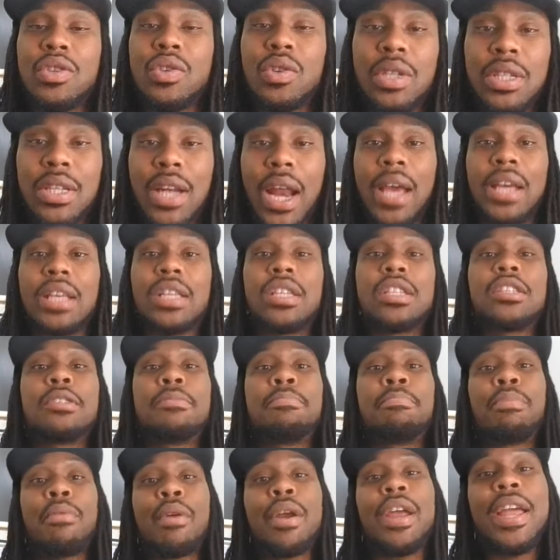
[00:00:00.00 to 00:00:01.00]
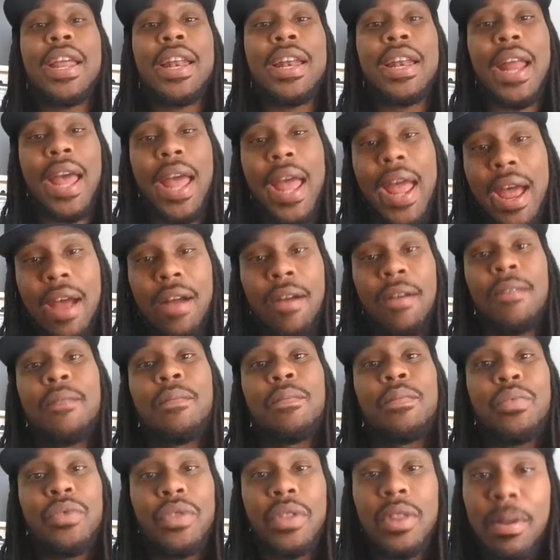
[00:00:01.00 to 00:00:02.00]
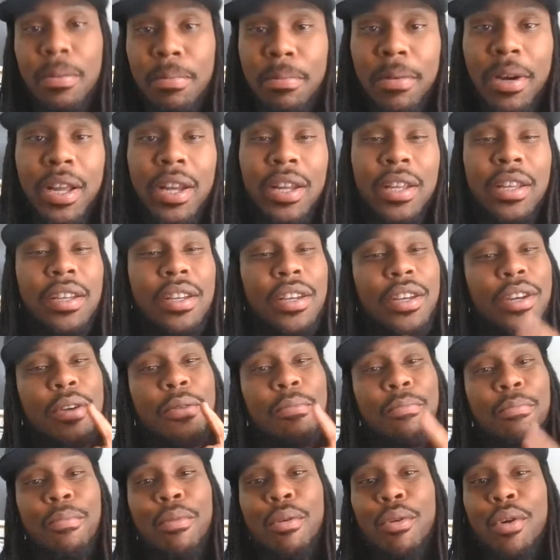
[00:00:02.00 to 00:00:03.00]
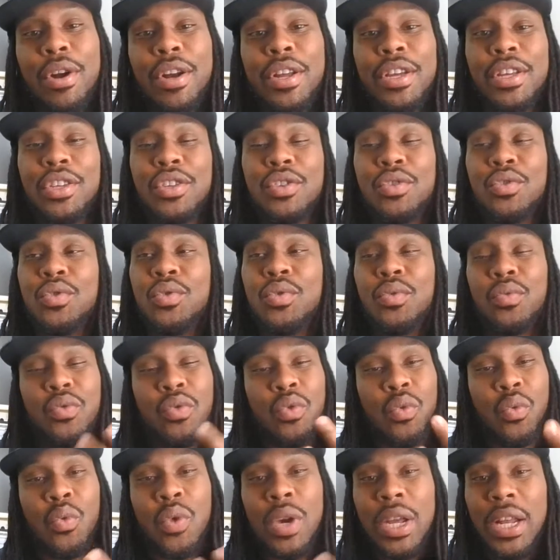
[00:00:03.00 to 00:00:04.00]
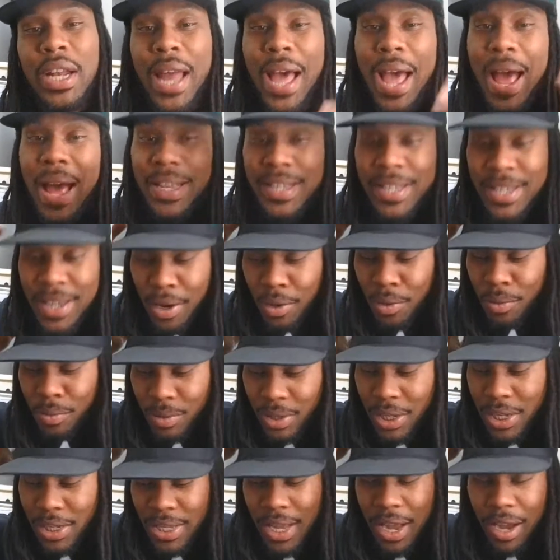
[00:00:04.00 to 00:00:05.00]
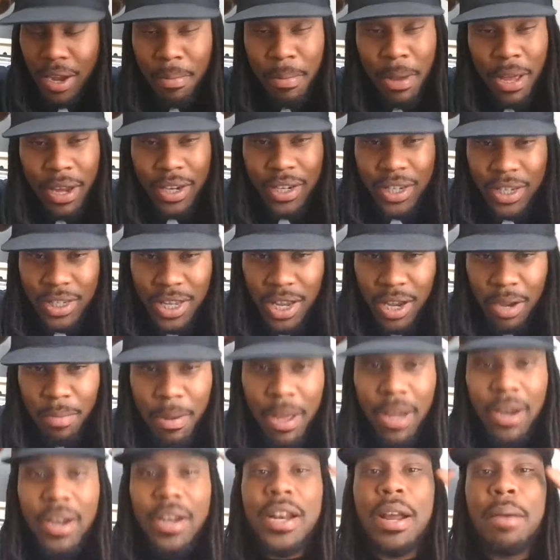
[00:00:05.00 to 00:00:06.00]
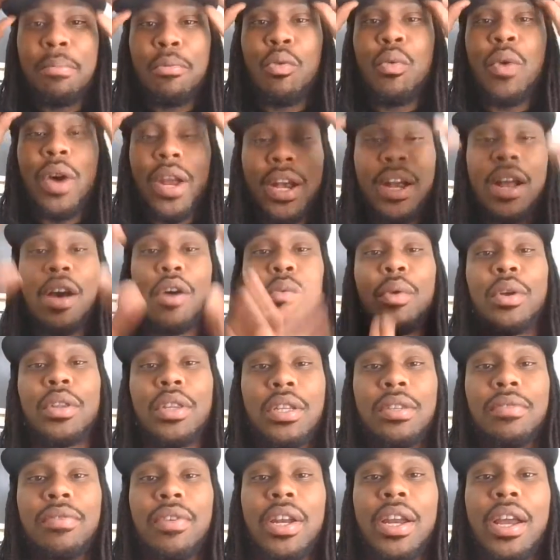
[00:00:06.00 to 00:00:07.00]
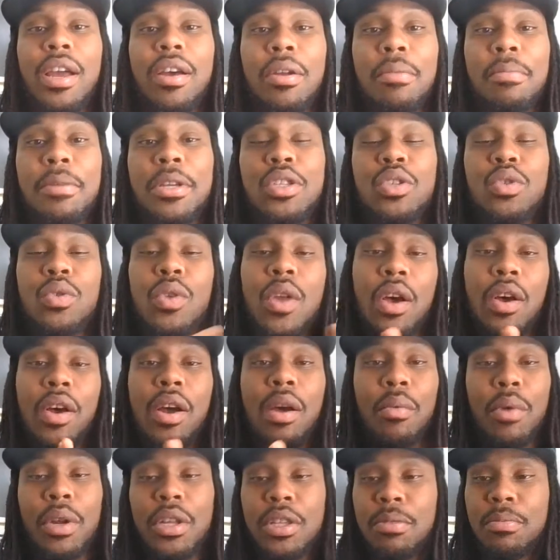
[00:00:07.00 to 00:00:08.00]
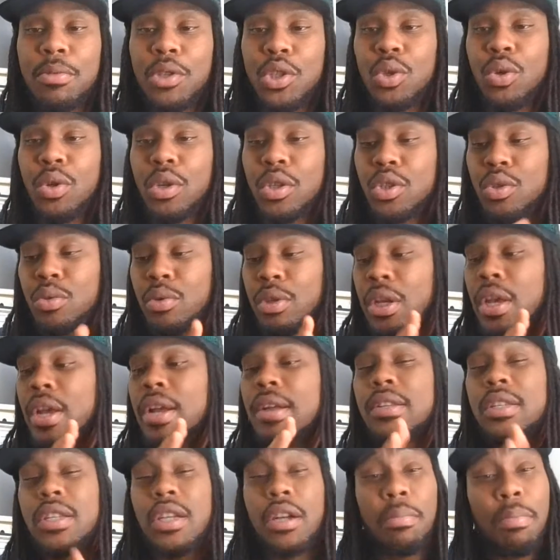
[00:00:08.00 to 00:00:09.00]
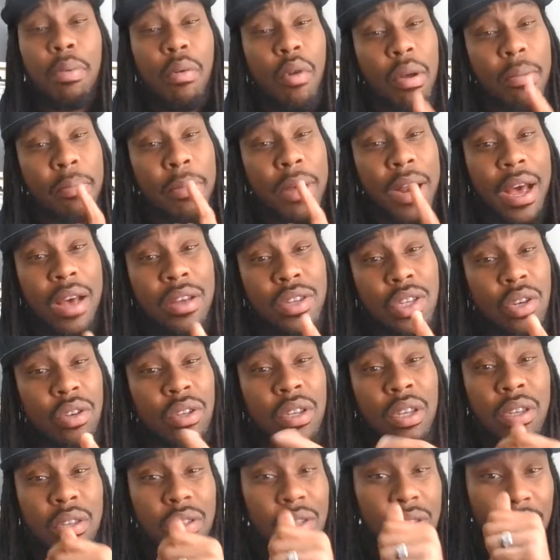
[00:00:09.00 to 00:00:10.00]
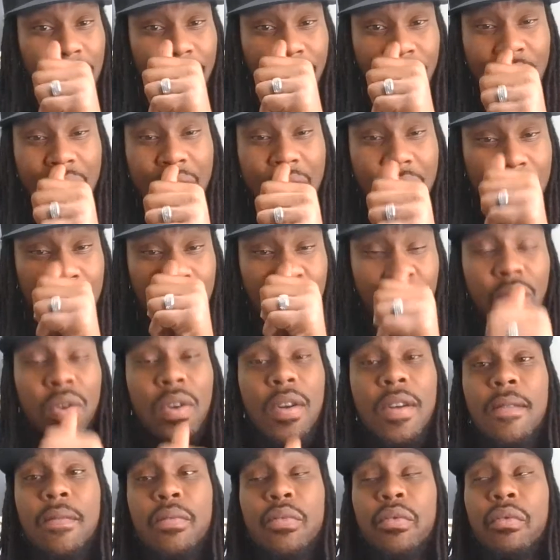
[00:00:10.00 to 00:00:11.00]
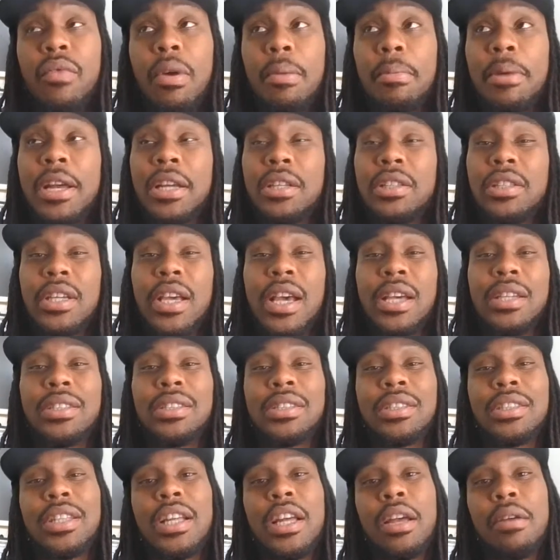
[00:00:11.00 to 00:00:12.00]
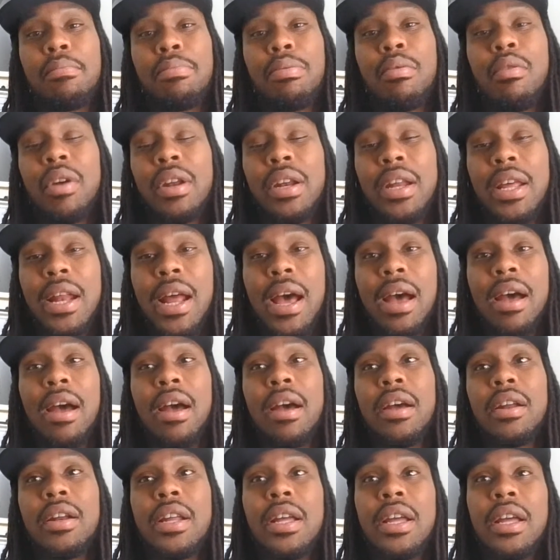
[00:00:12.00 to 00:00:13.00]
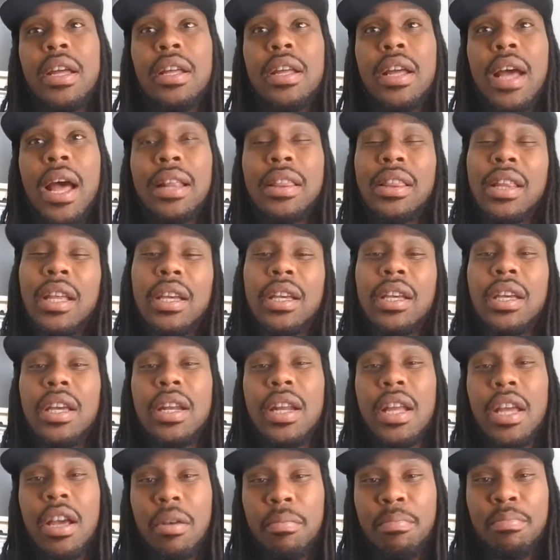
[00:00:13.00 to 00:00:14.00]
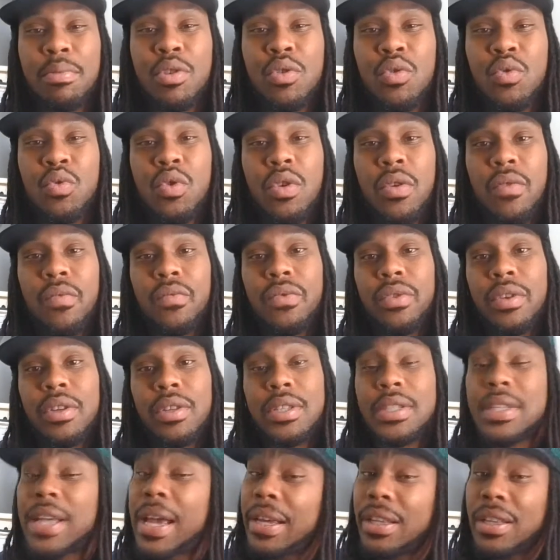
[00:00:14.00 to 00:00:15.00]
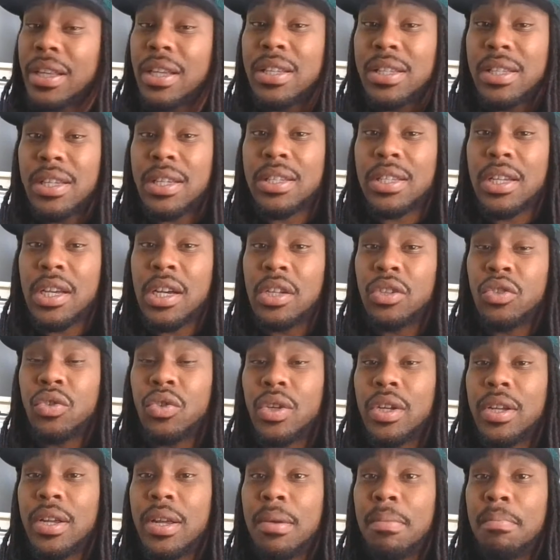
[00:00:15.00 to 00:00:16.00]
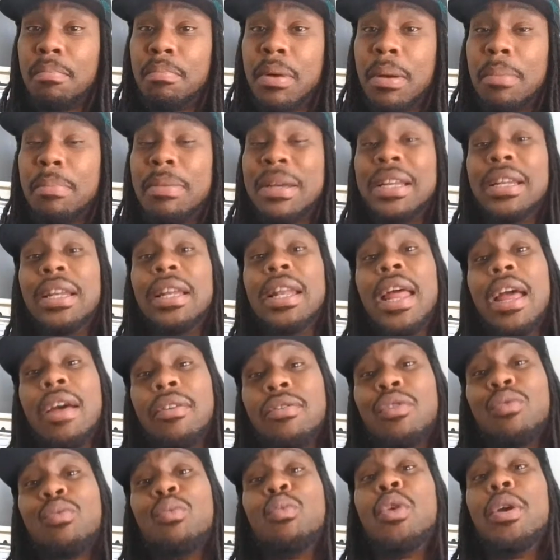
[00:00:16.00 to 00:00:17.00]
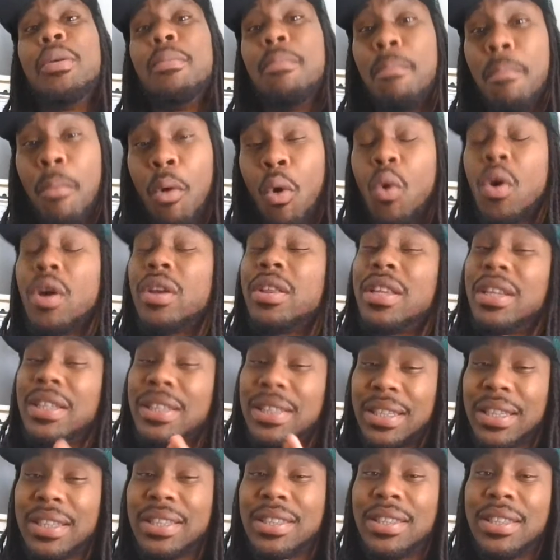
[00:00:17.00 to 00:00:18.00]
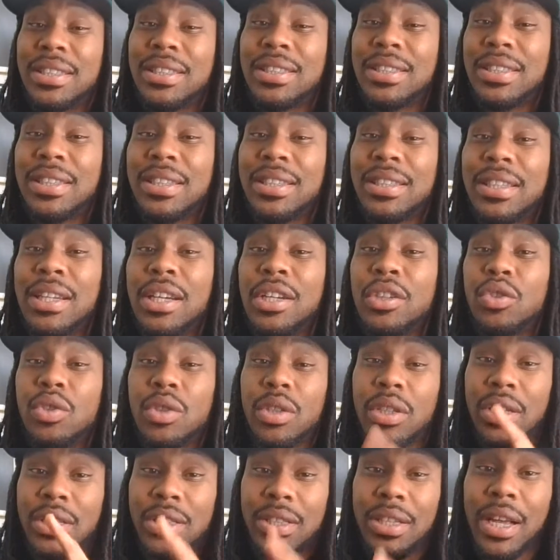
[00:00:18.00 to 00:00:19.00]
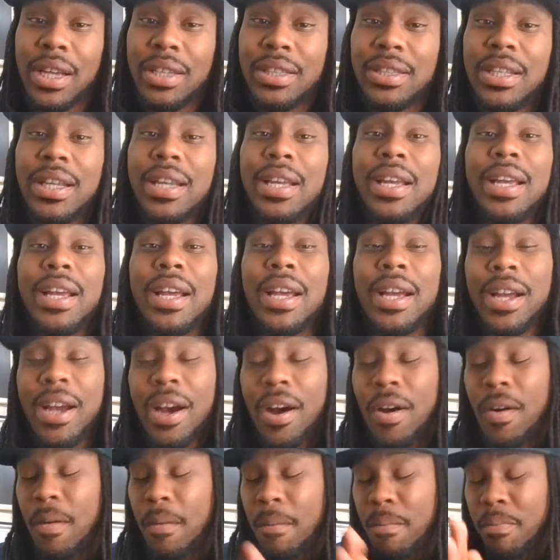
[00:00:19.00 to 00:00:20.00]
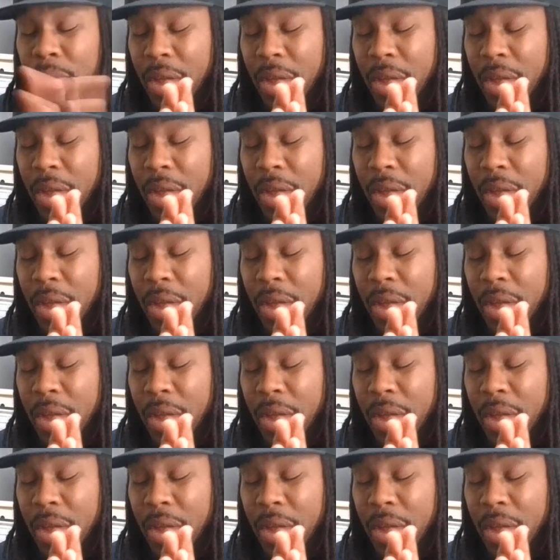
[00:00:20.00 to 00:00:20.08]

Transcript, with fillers: So it's like spreading out the money more than you realize. So let's talk about it. Let's talk about it. Number one, and I don't want this video to be too long. I want it to be short and sweet to the point, but also give you some value from an education standpoint that I that I think can help you take that 600 but be left with more than just the 600 because that's the end goal.